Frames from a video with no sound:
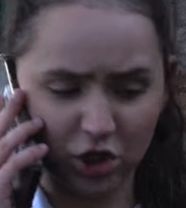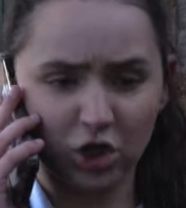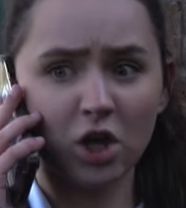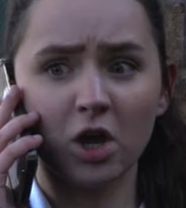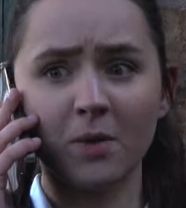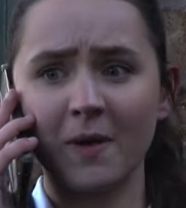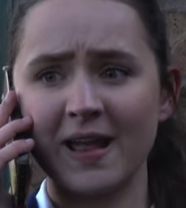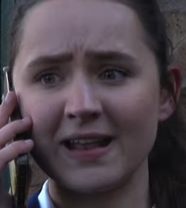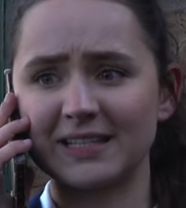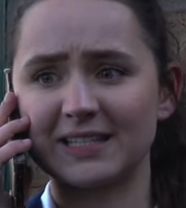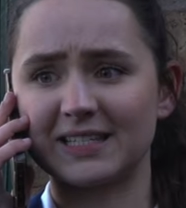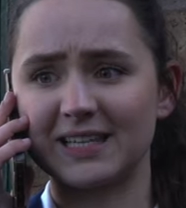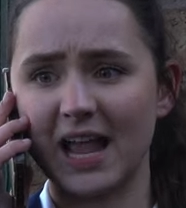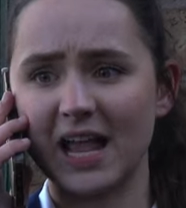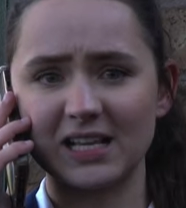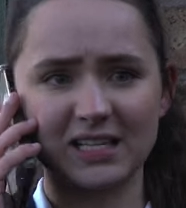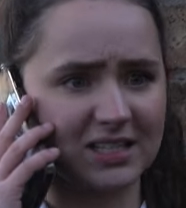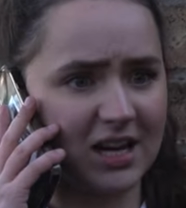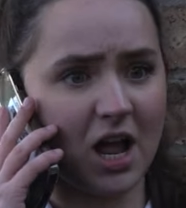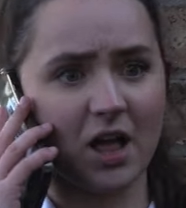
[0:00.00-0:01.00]
you
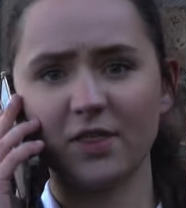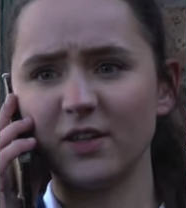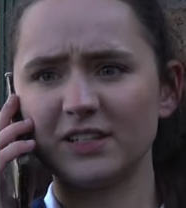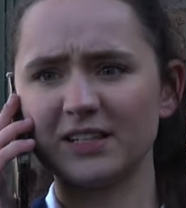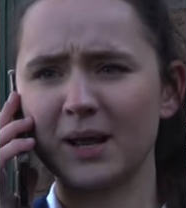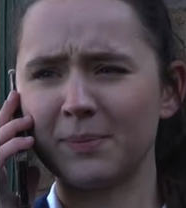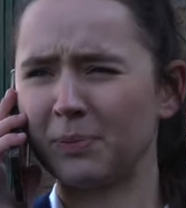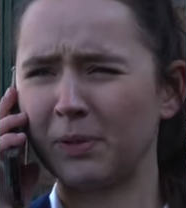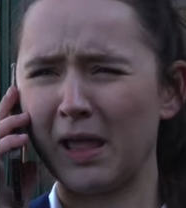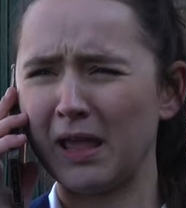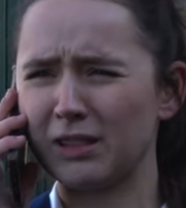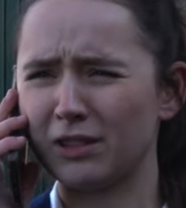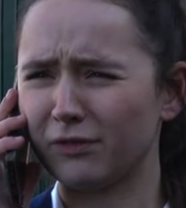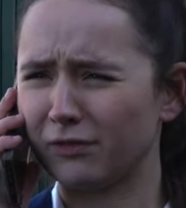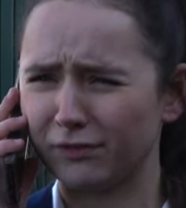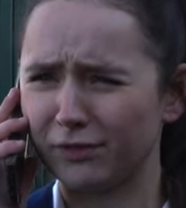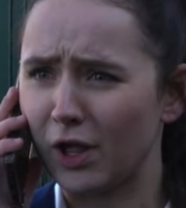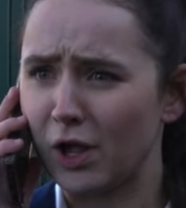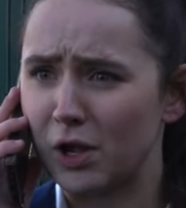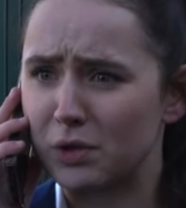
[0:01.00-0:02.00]
insist that I play the
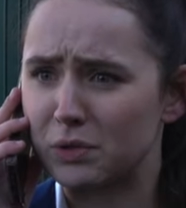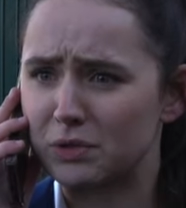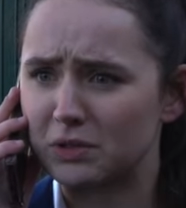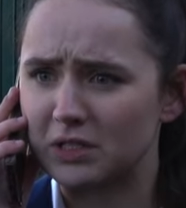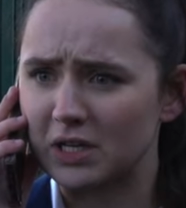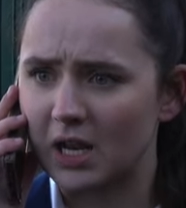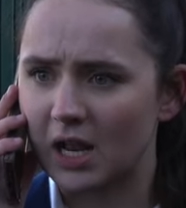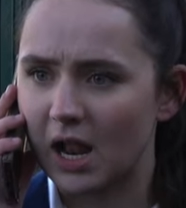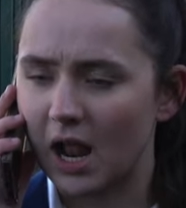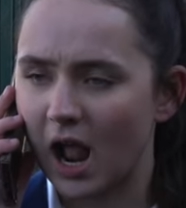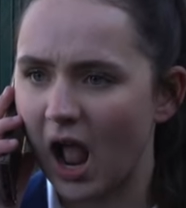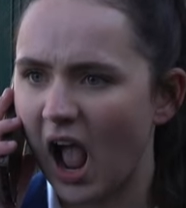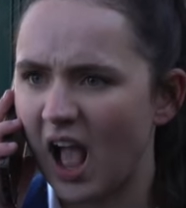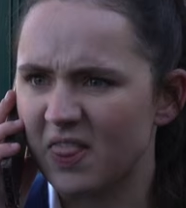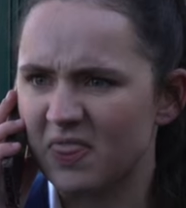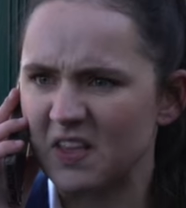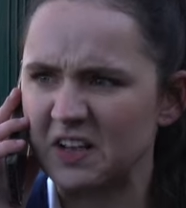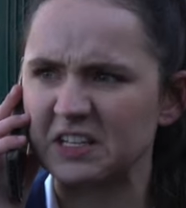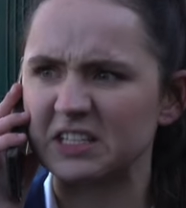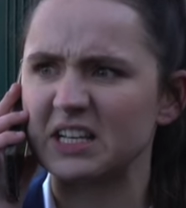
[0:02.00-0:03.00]
flute. And
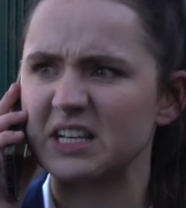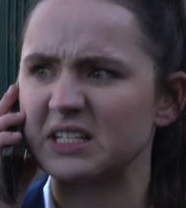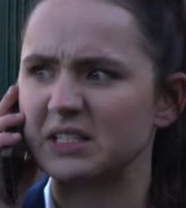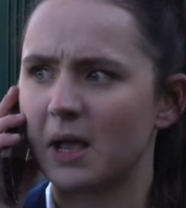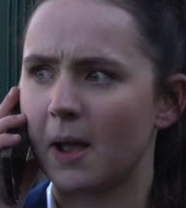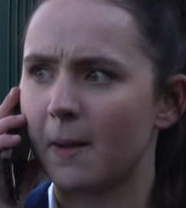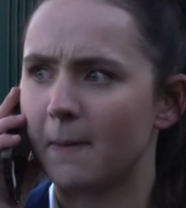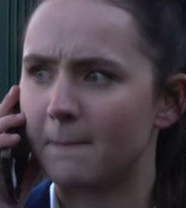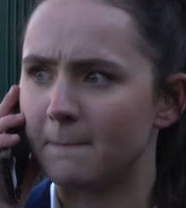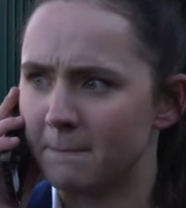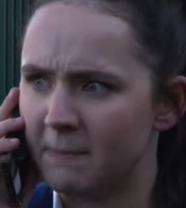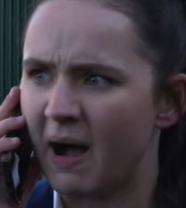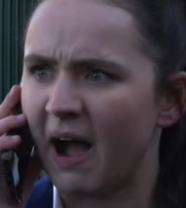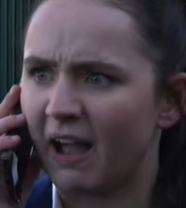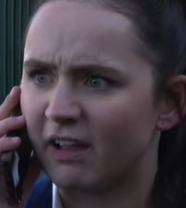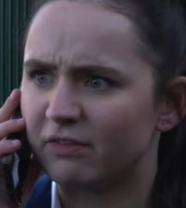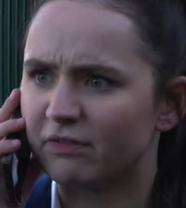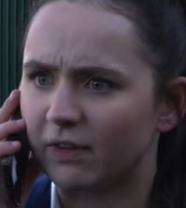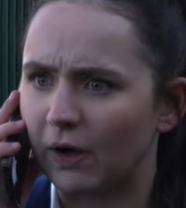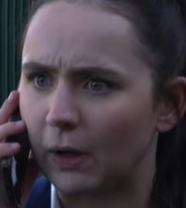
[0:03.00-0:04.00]
this is
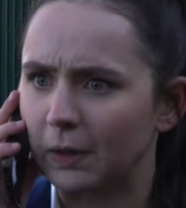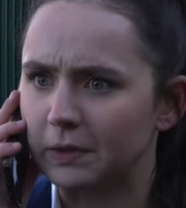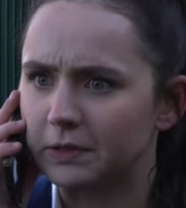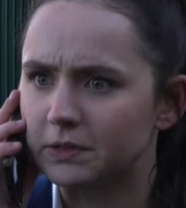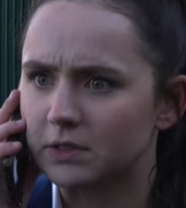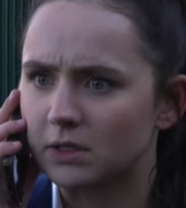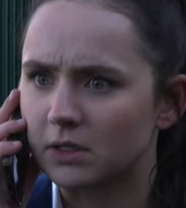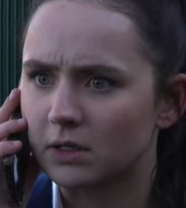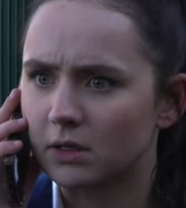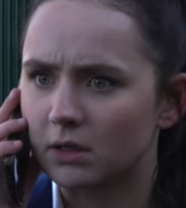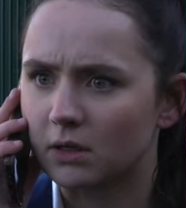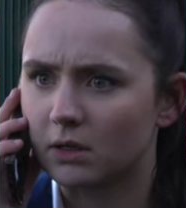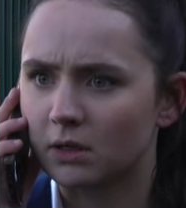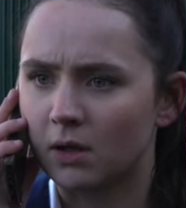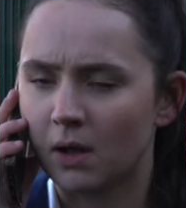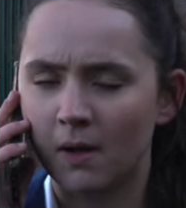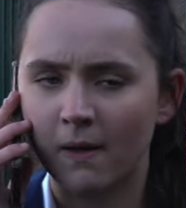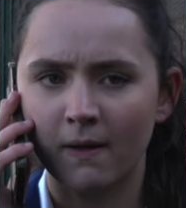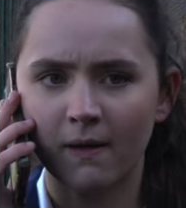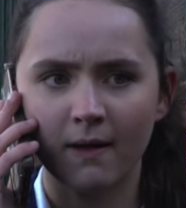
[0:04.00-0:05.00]
my fault.
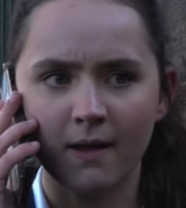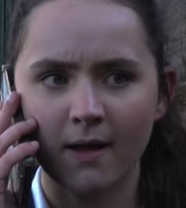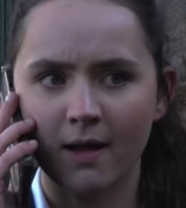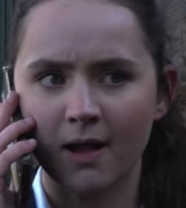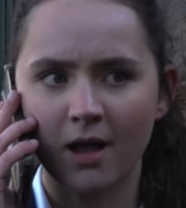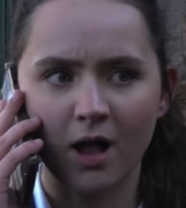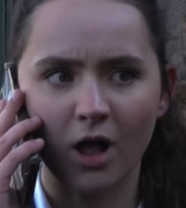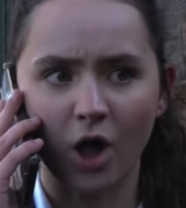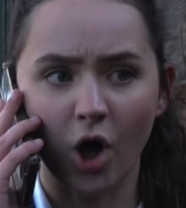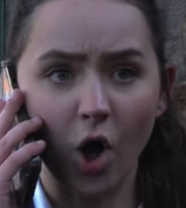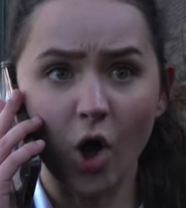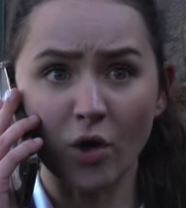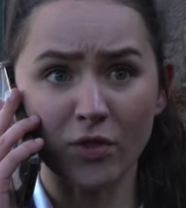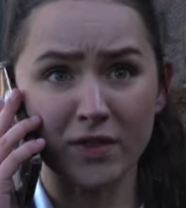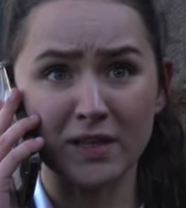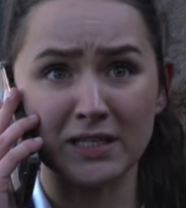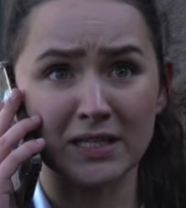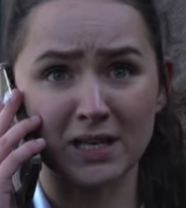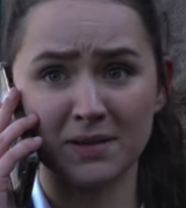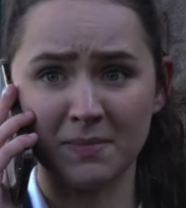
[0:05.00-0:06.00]
All
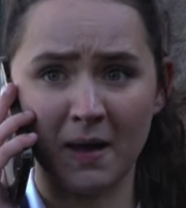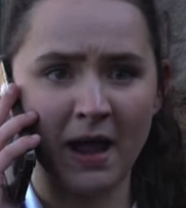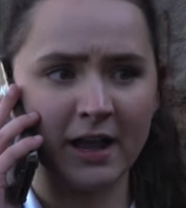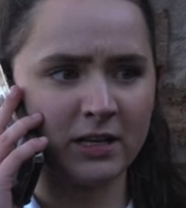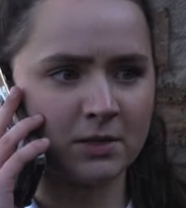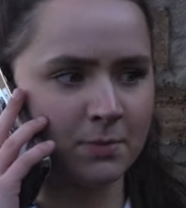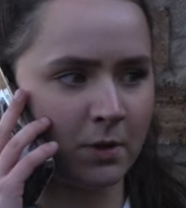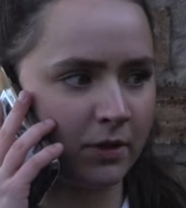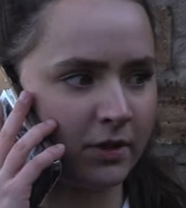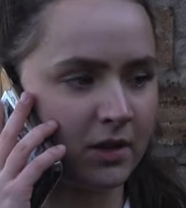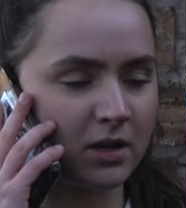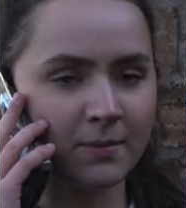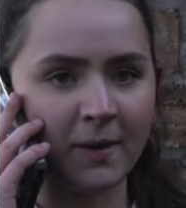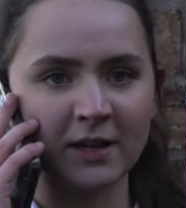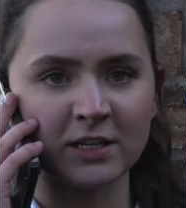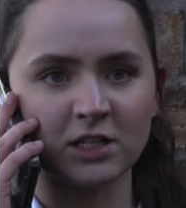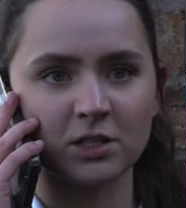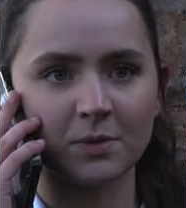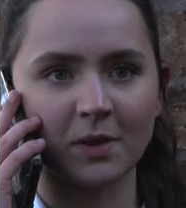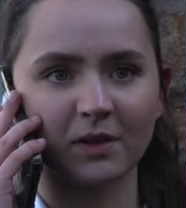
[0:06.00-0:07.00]
this in mind, Mother, you
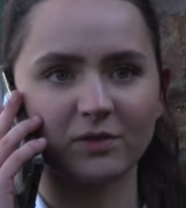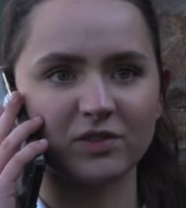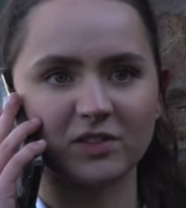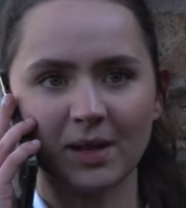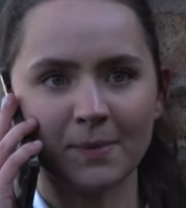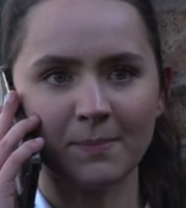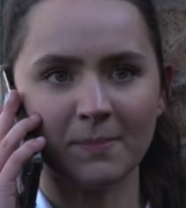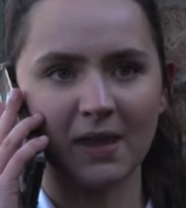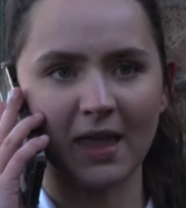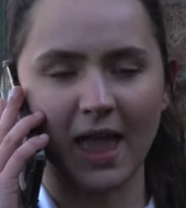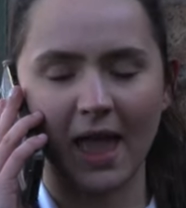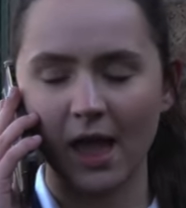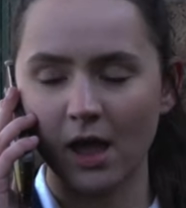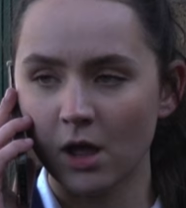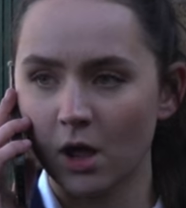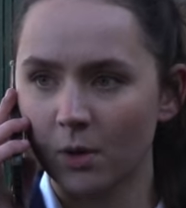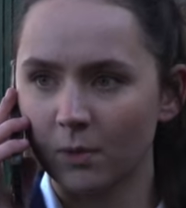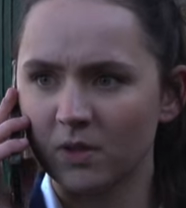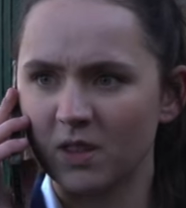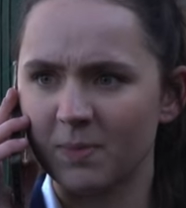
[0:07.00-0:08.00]
might as well have sent me here
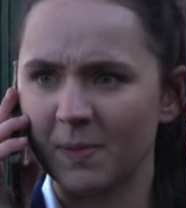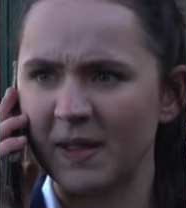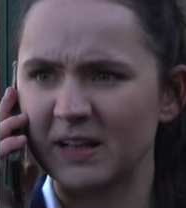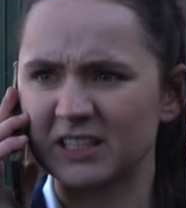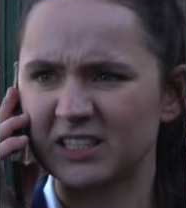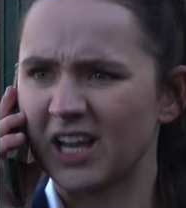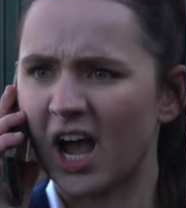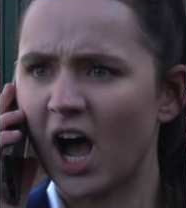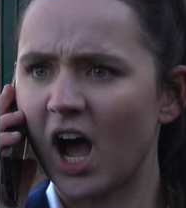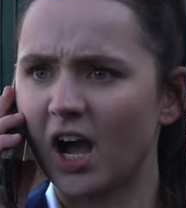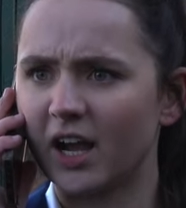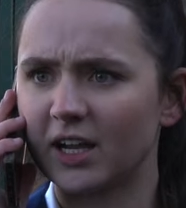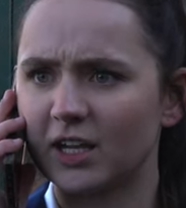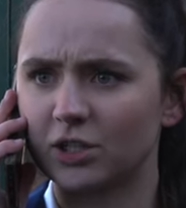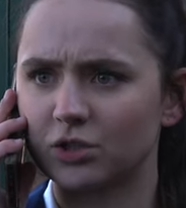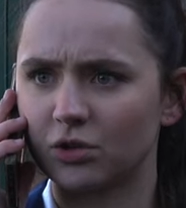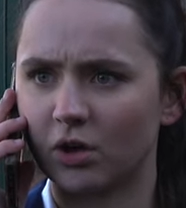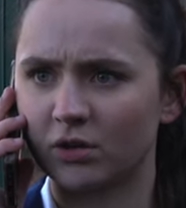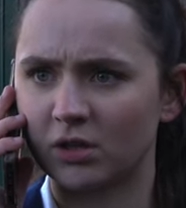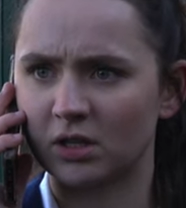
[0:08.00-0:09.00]
with a big target
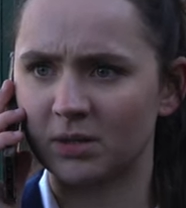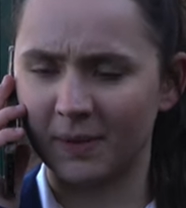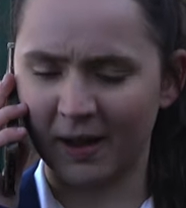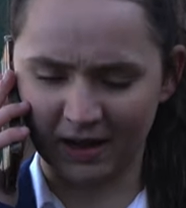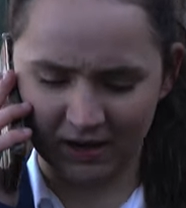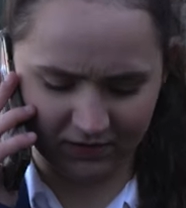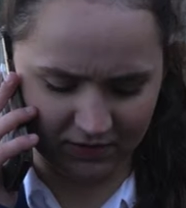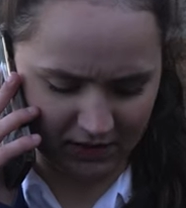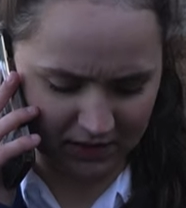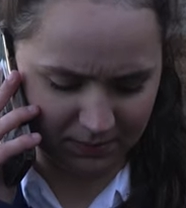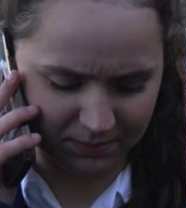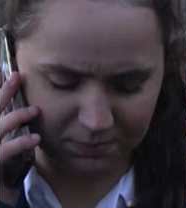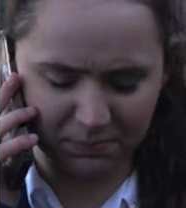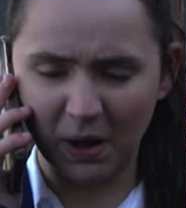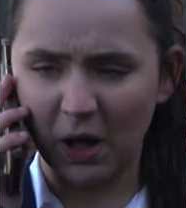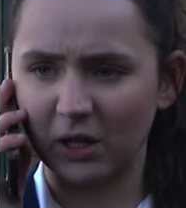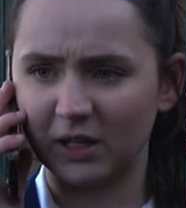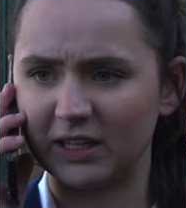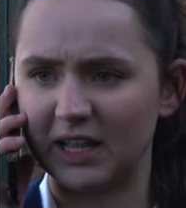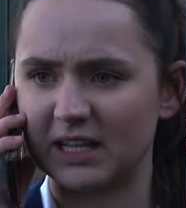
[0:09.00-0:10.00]
drawn on the back of this
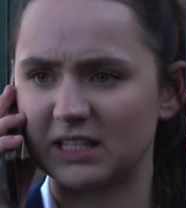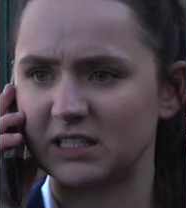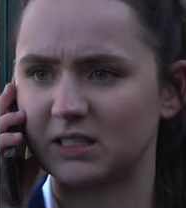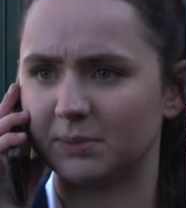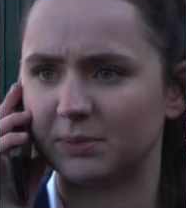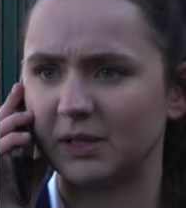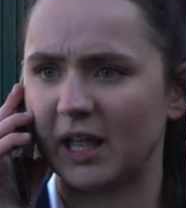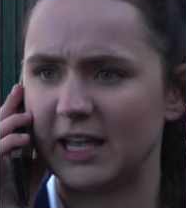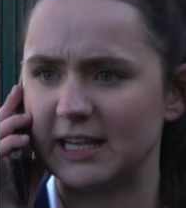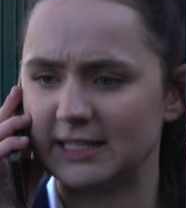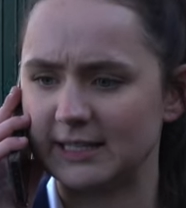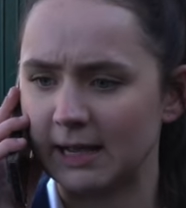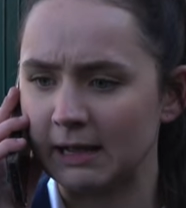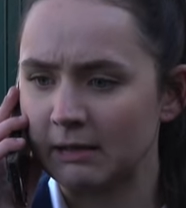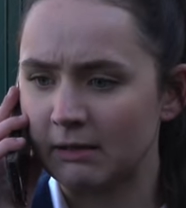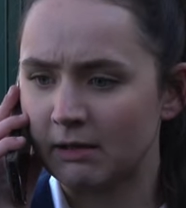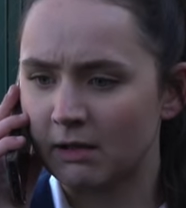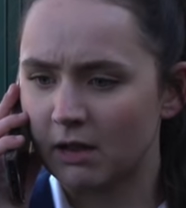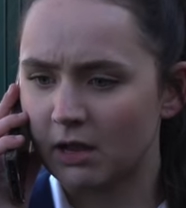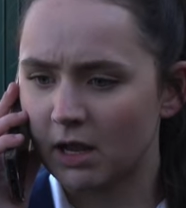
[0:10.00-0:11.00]
polyester blazer
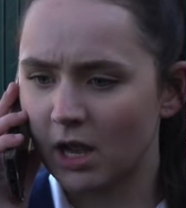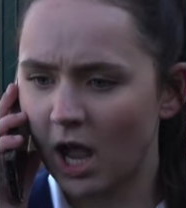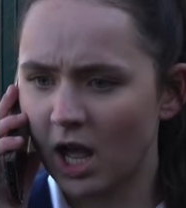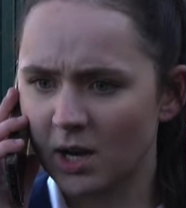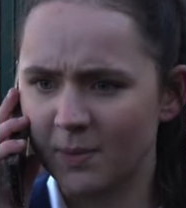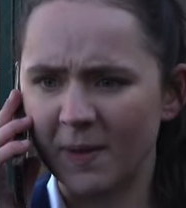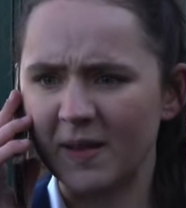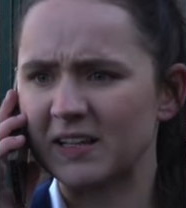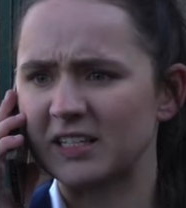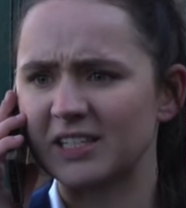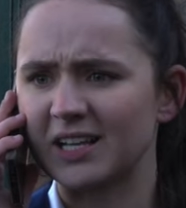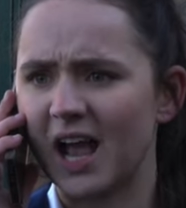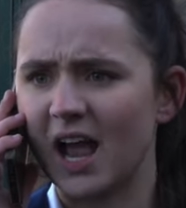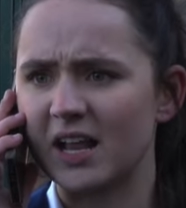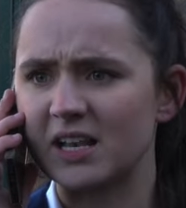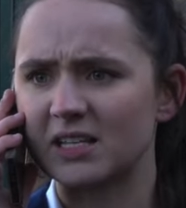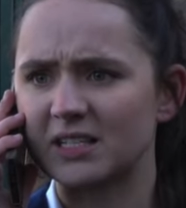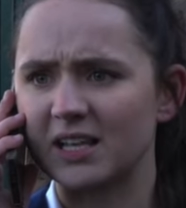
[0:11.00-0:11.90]
and a big sign